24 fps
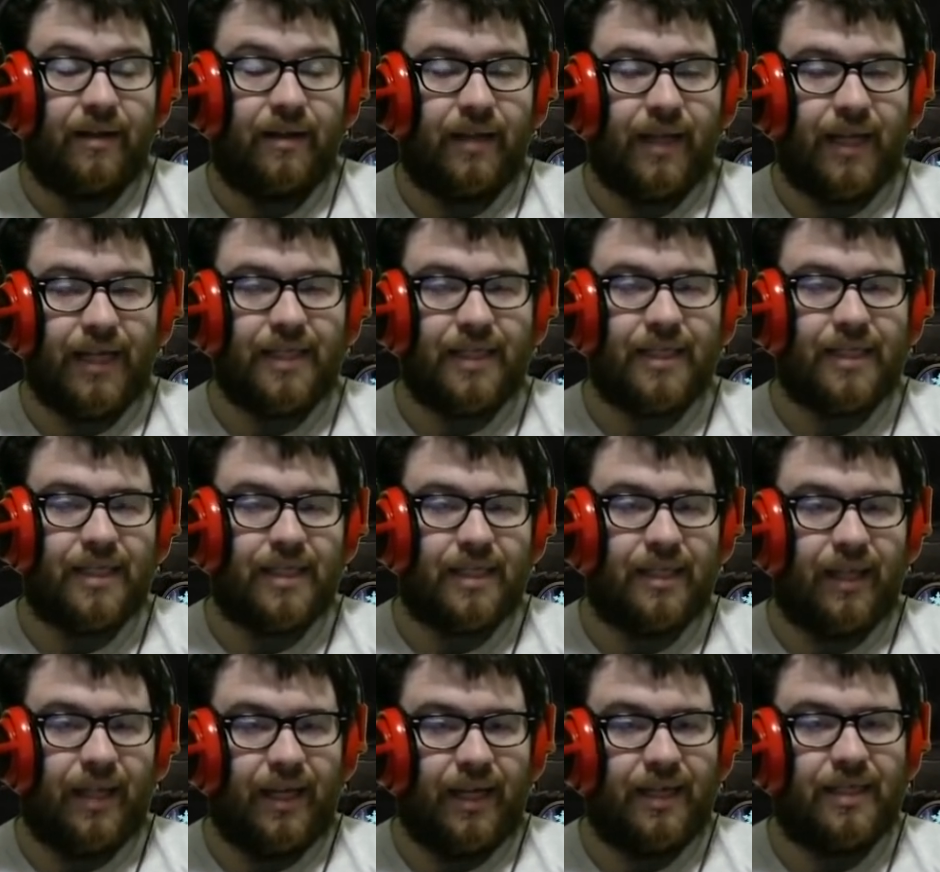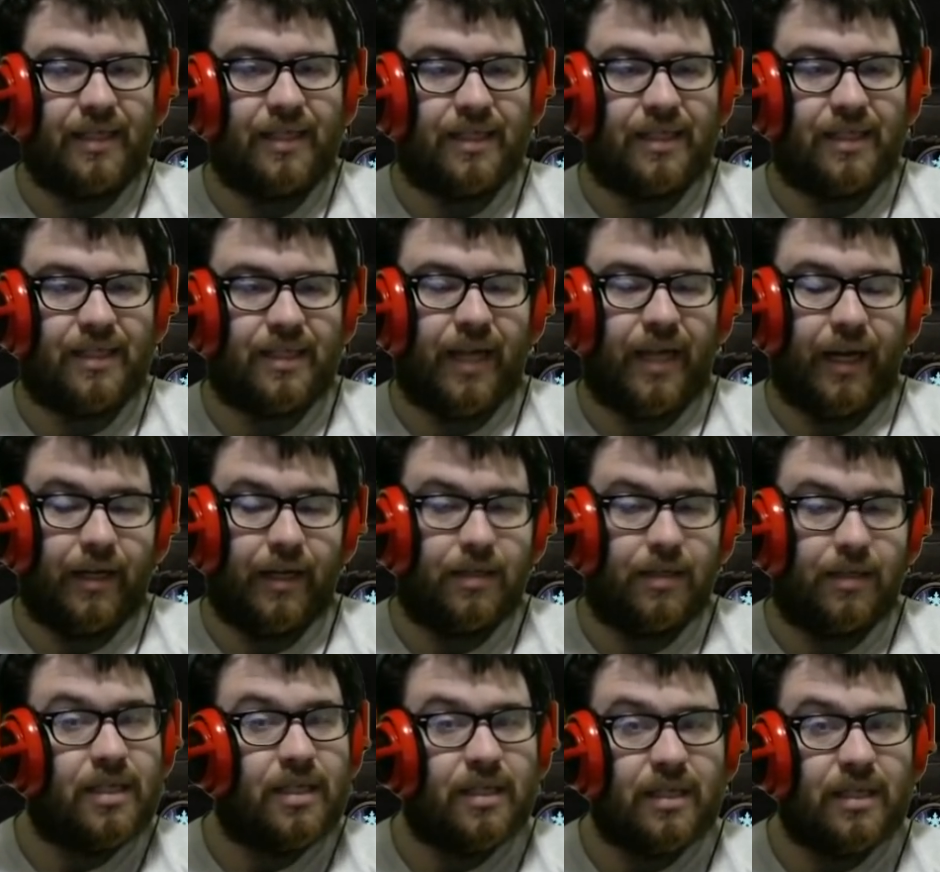That is insane.
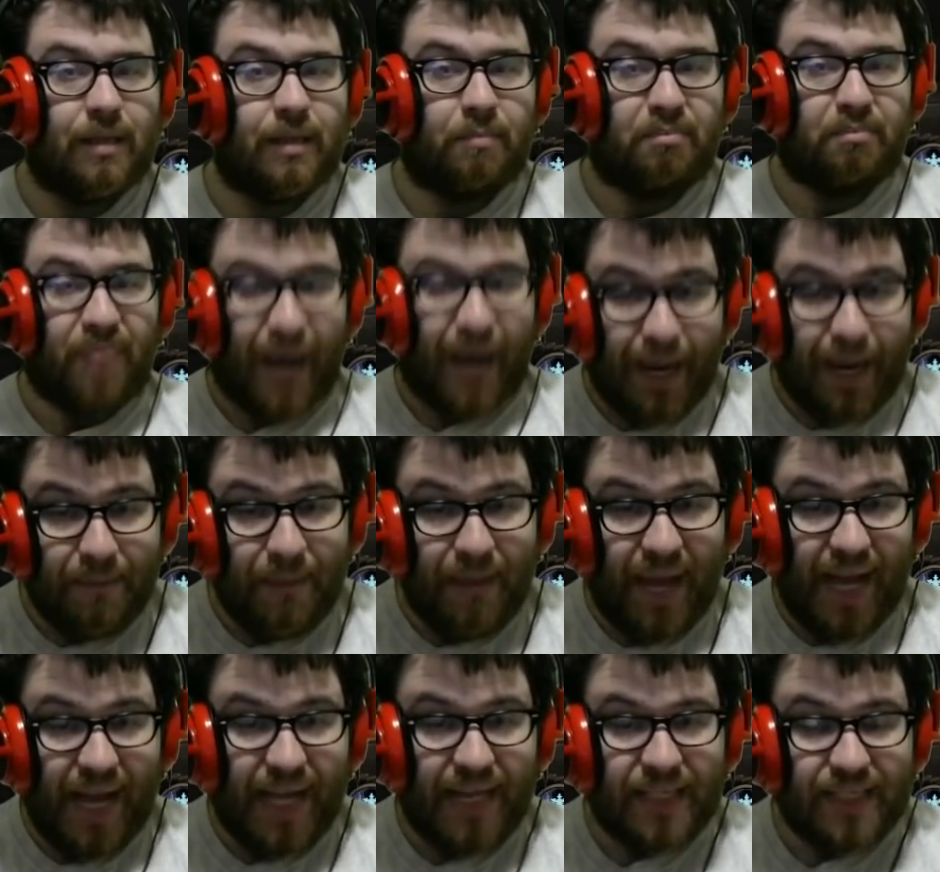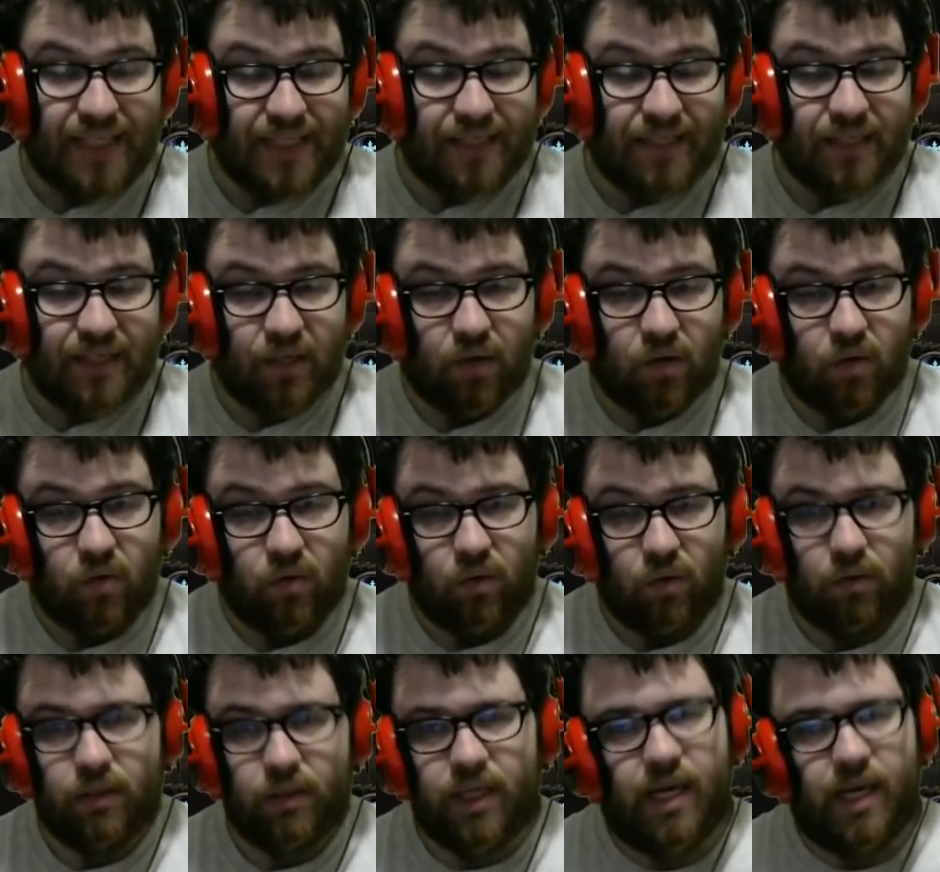And since it bypasses the
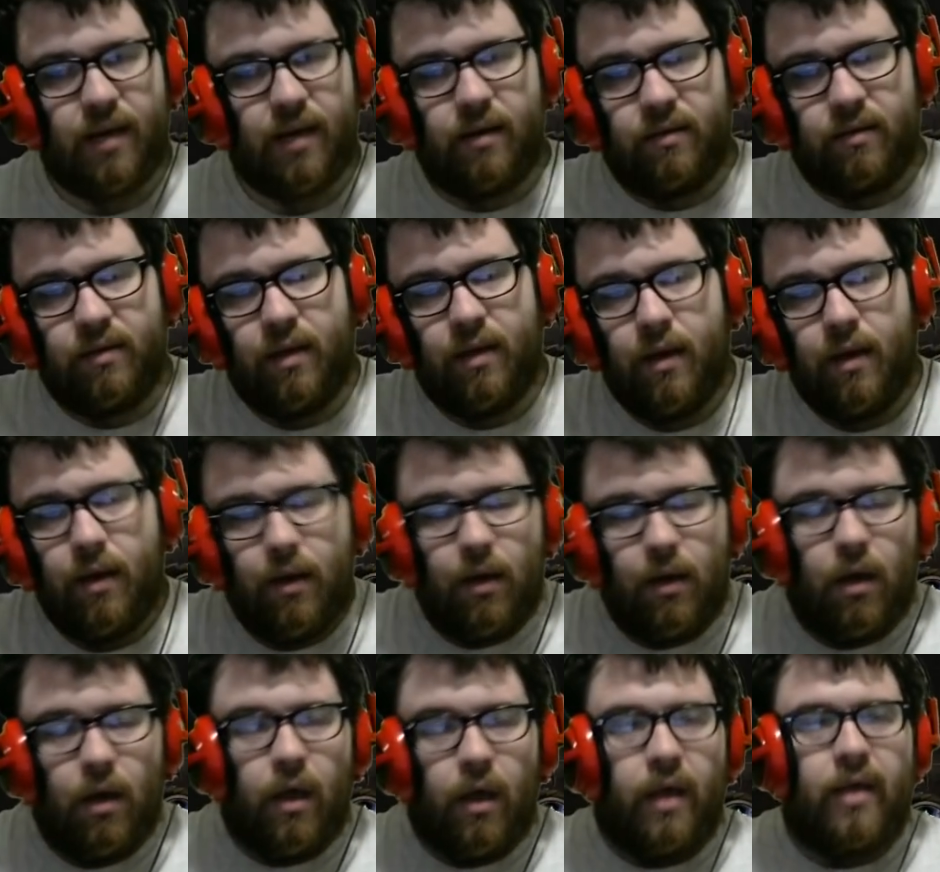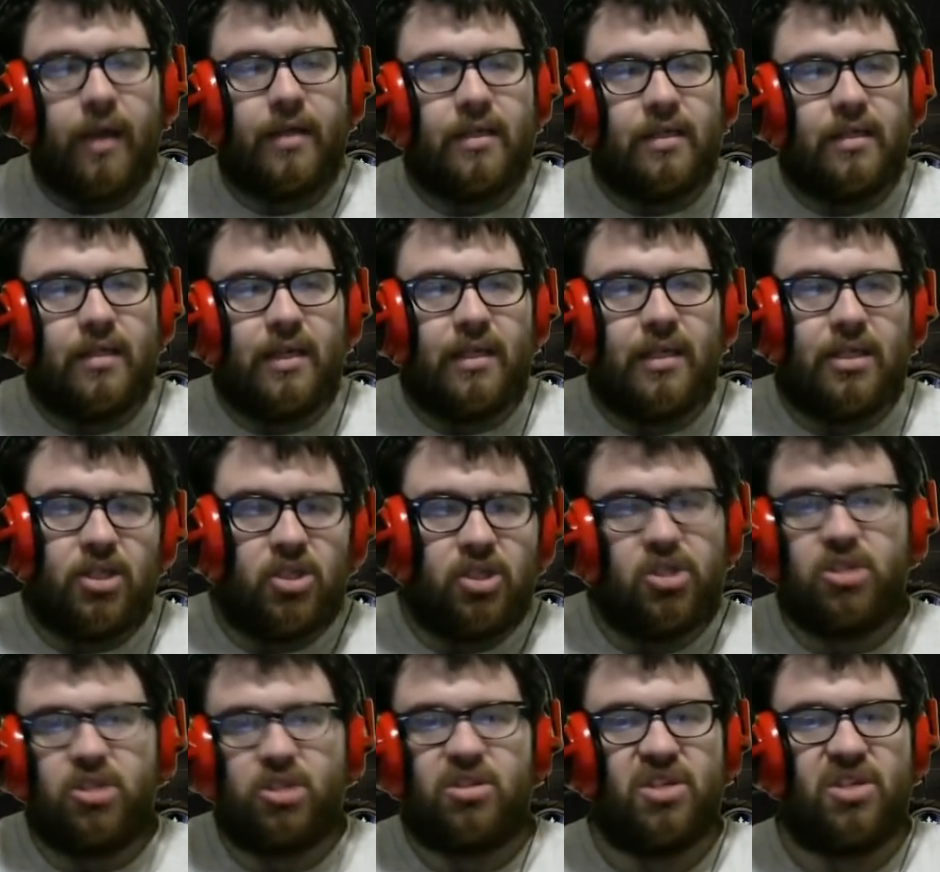cooldown, it's
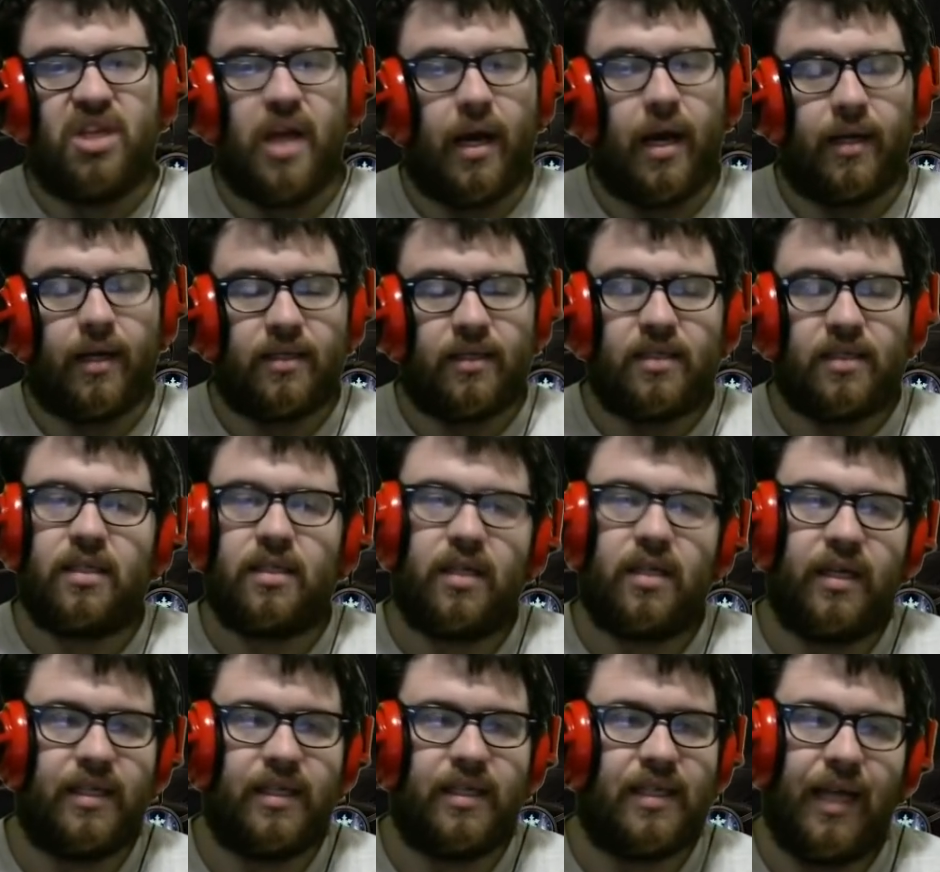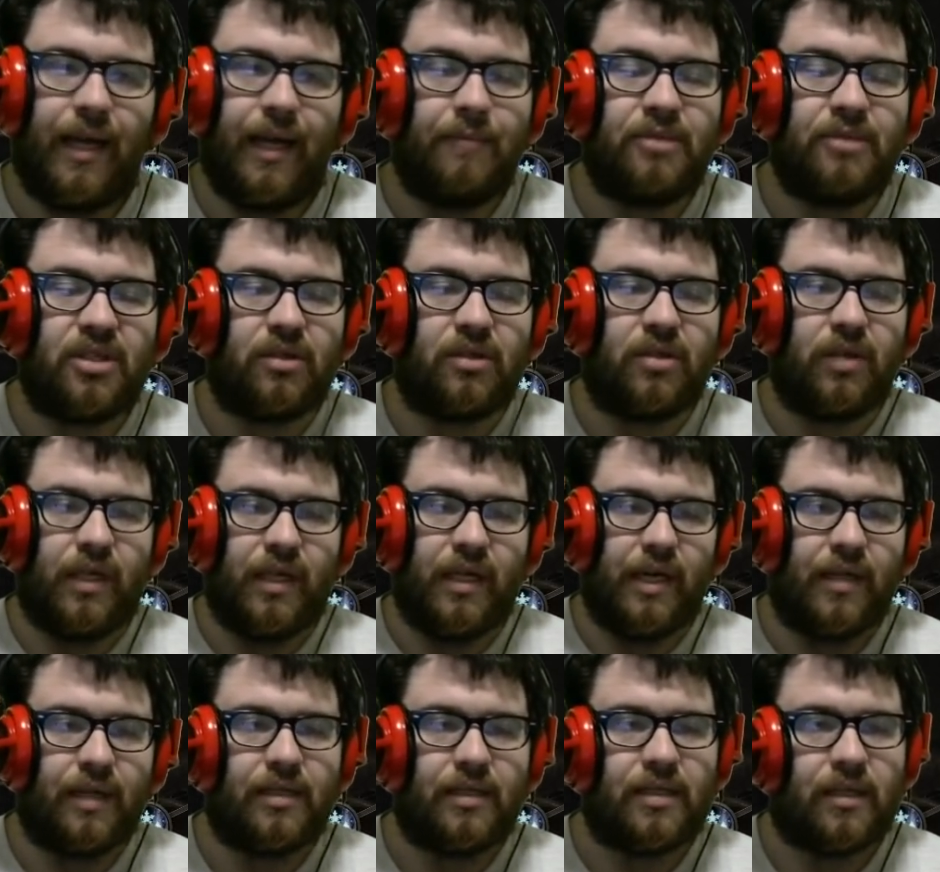just nuts. It's absolutely
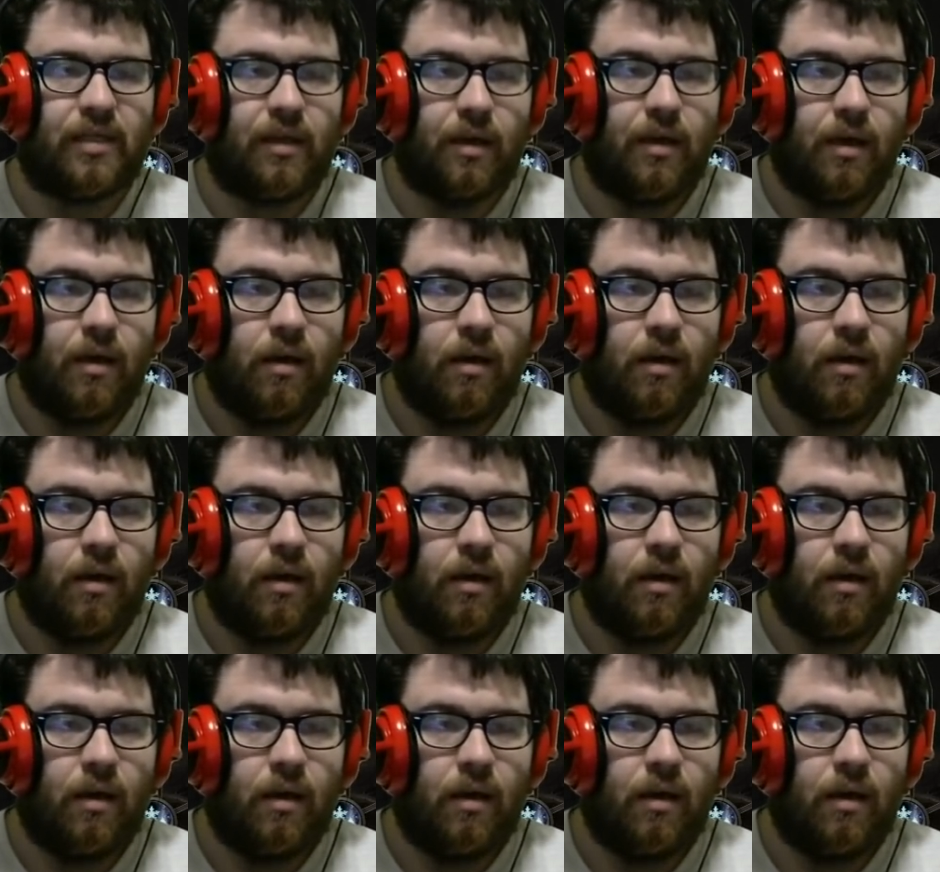nuts.